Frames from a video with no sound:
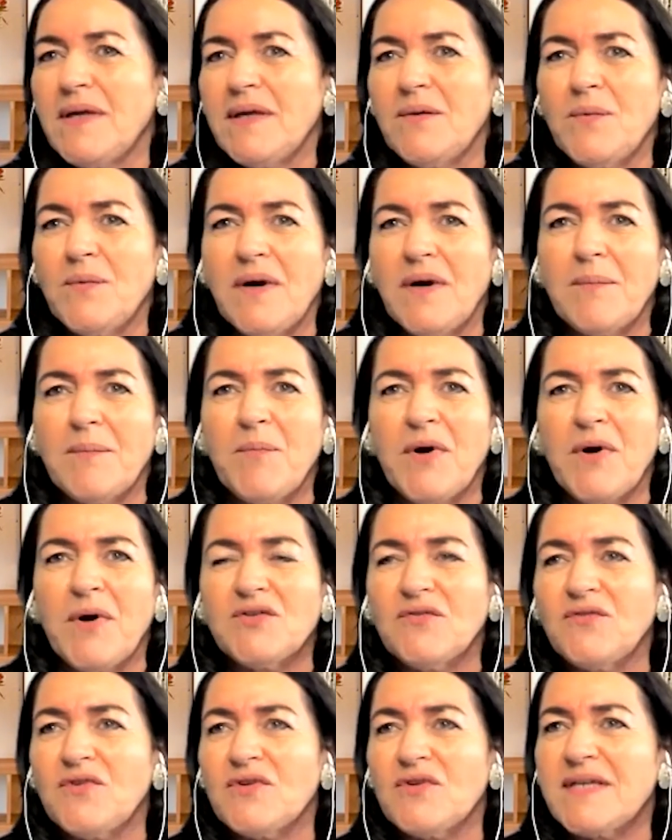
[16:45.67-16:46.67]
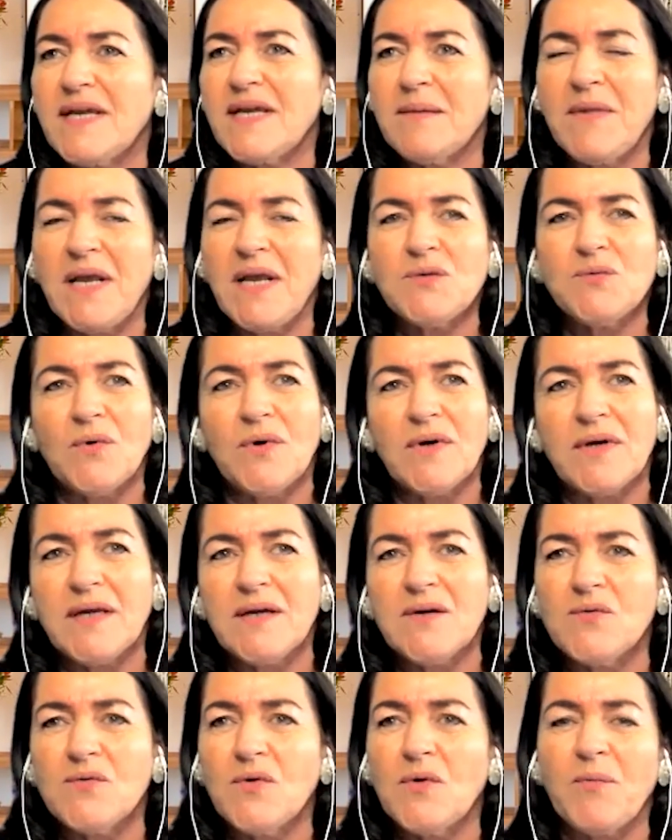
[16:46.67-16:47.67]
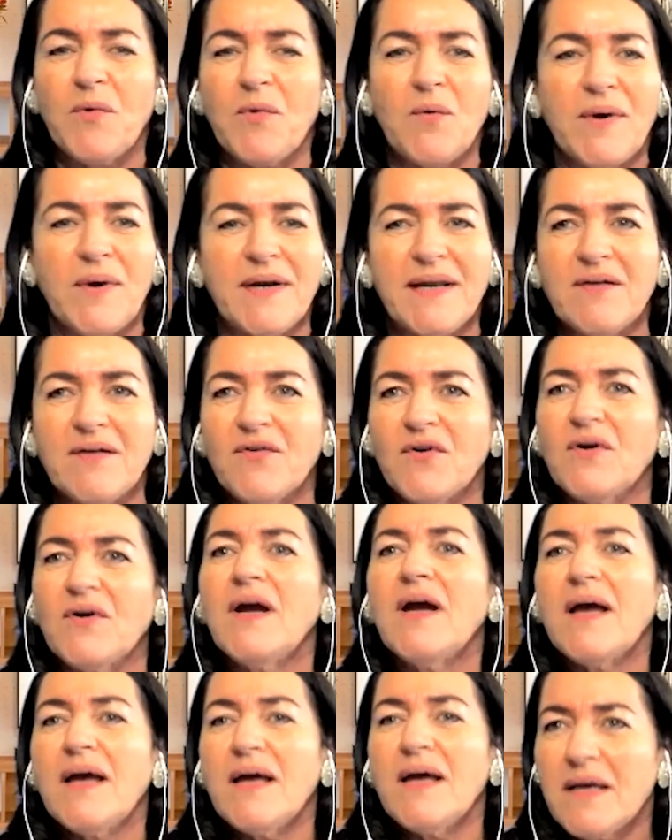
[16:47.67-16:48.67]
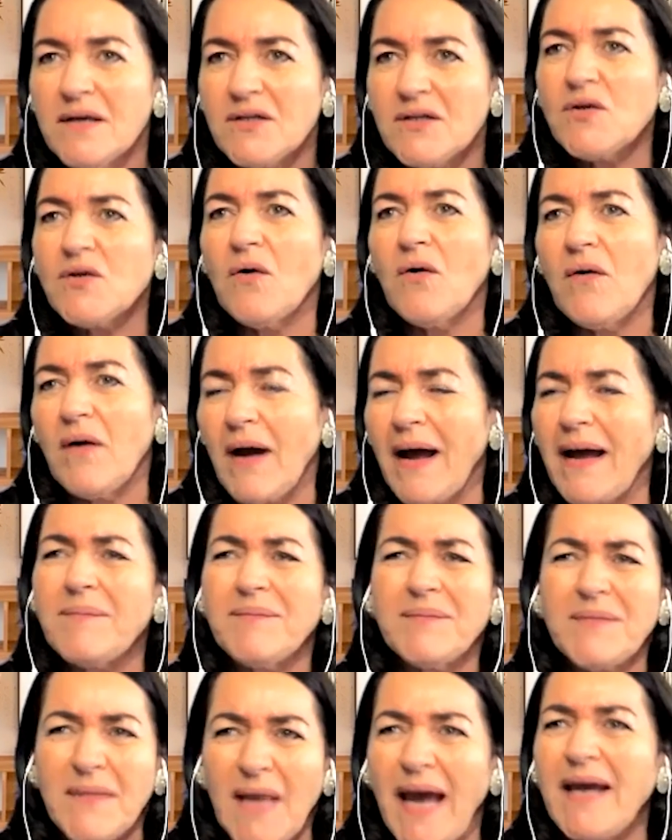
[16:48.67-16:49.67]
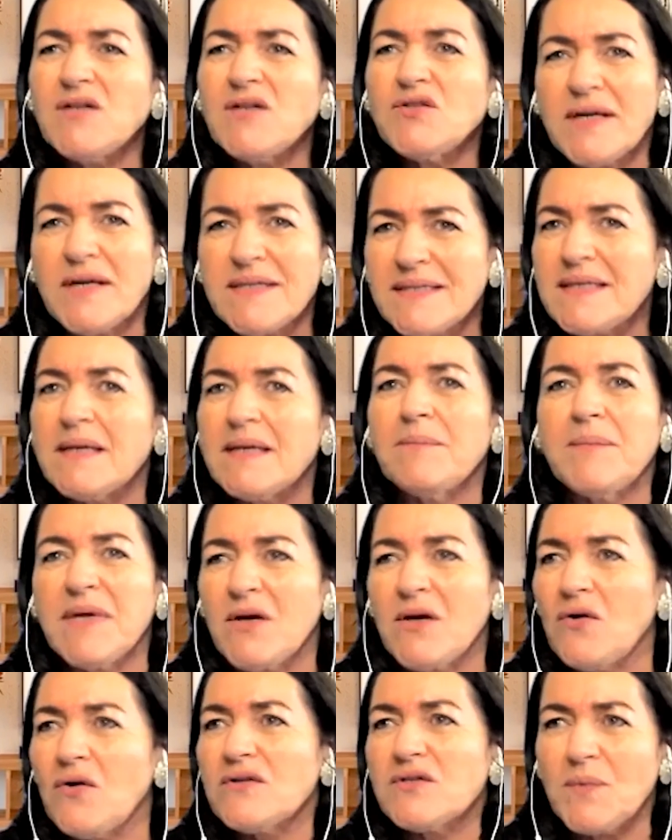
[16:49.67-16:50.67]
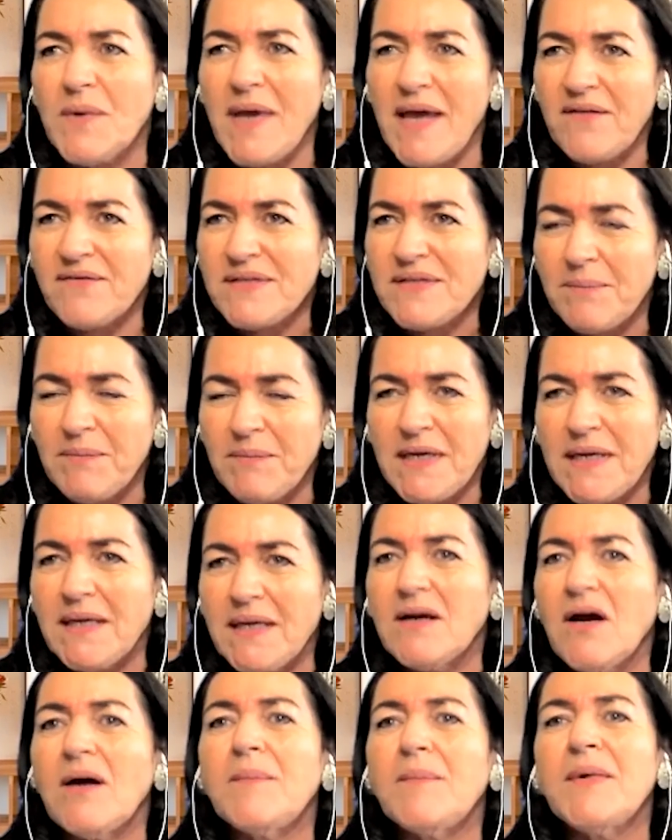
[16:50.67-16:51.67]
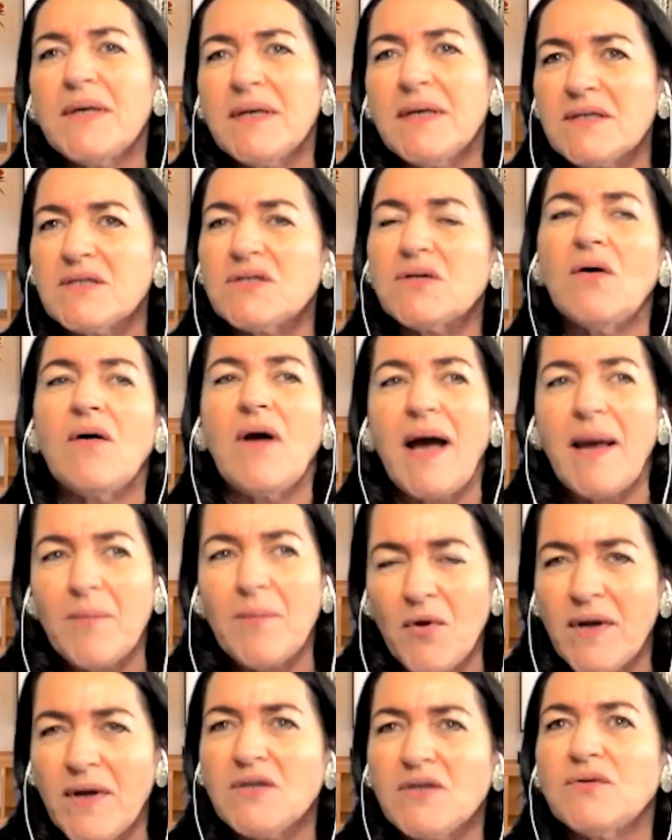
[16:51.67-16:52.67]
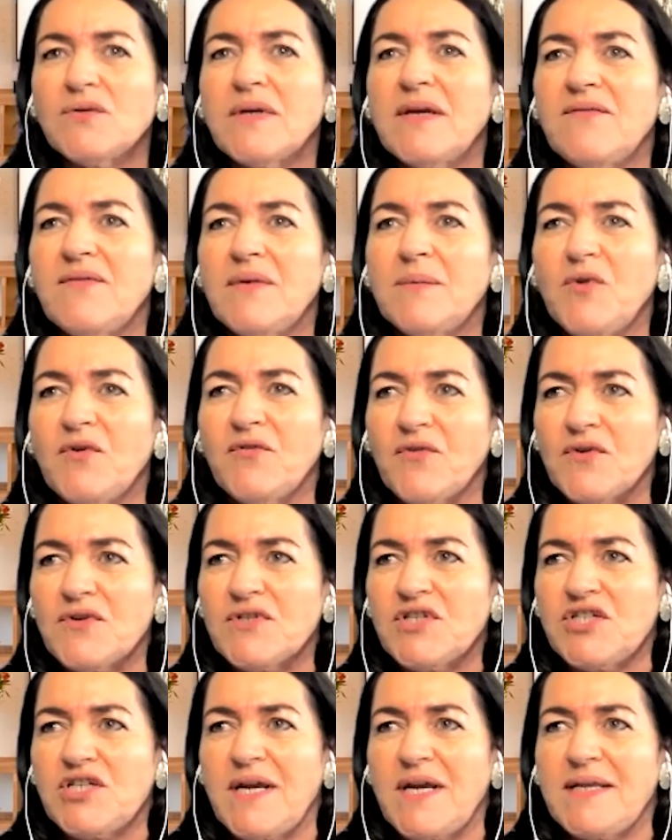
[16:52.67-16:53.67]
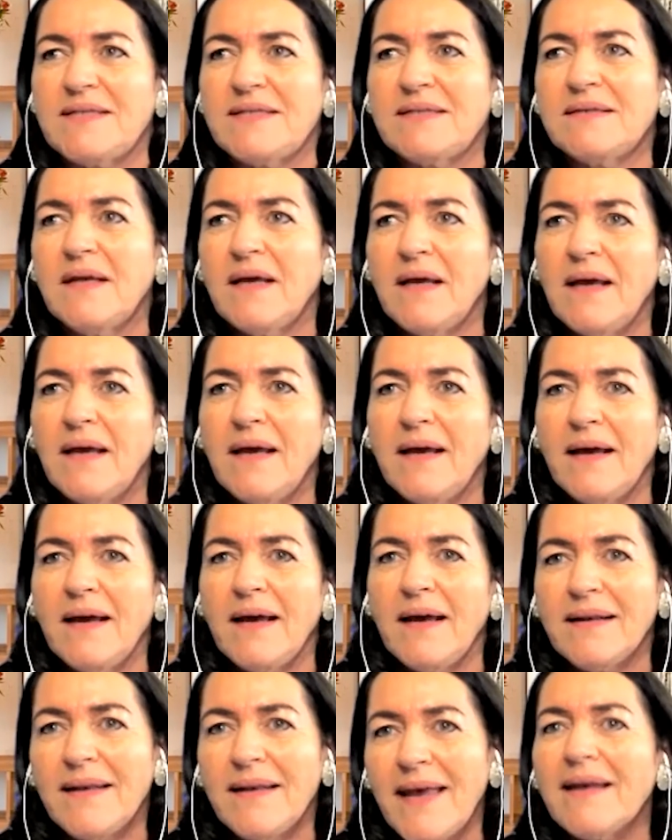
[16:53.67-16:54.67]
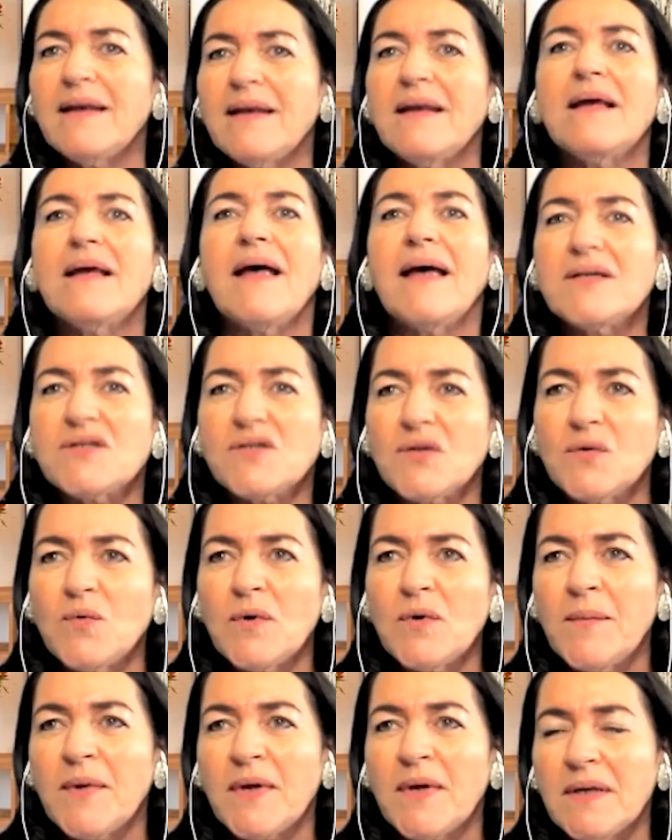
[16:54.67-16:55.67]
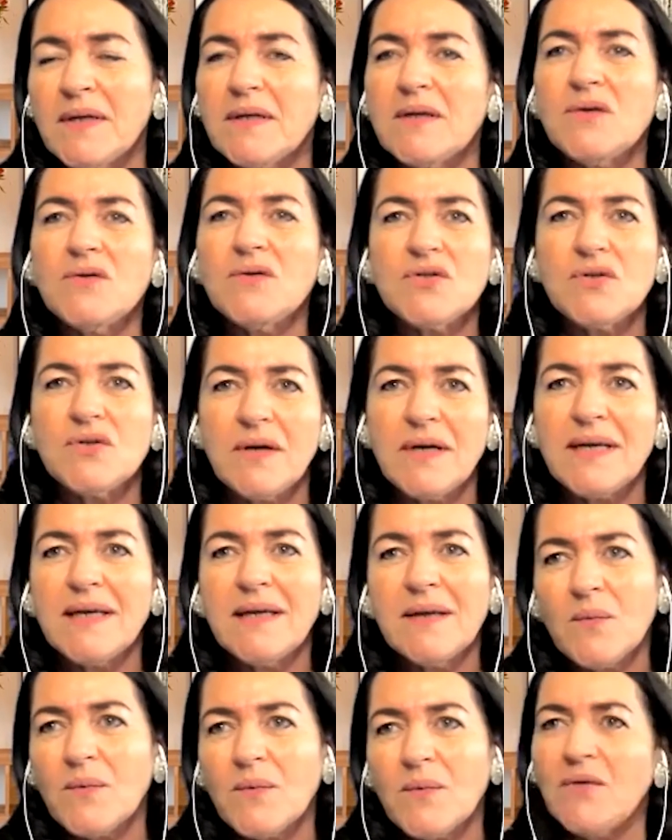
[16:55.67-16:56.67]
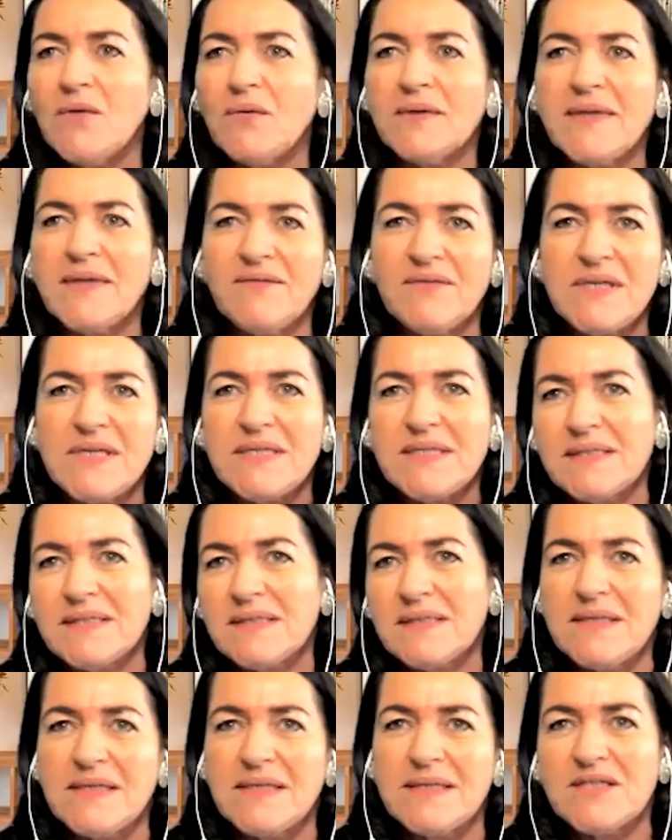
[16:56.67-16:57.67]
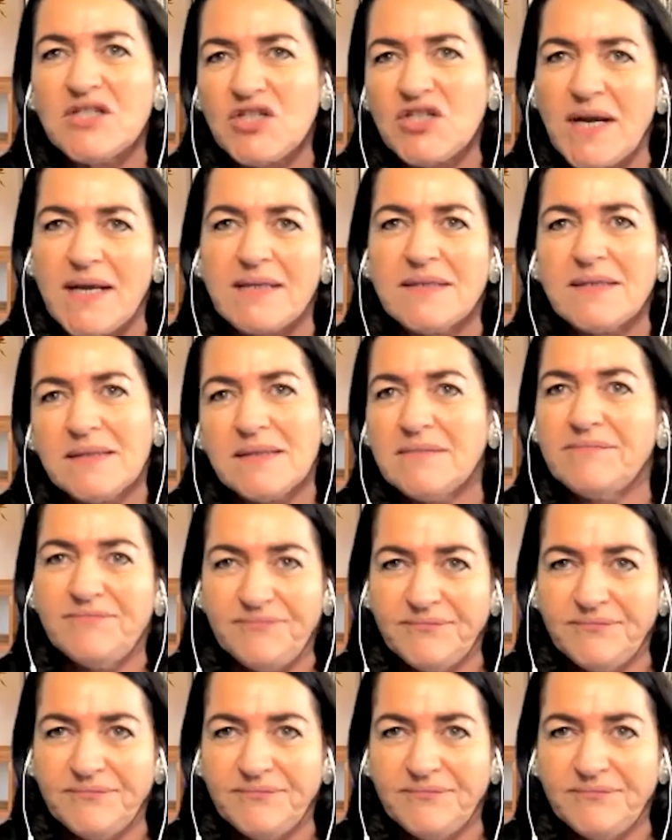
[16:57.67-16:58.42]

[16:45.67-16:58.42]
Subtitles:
were a part of the same networking group or whatever. So I trust him because we have something in common, so I'm going to give him the first chance. And then as a woman, usually we don't have this chance.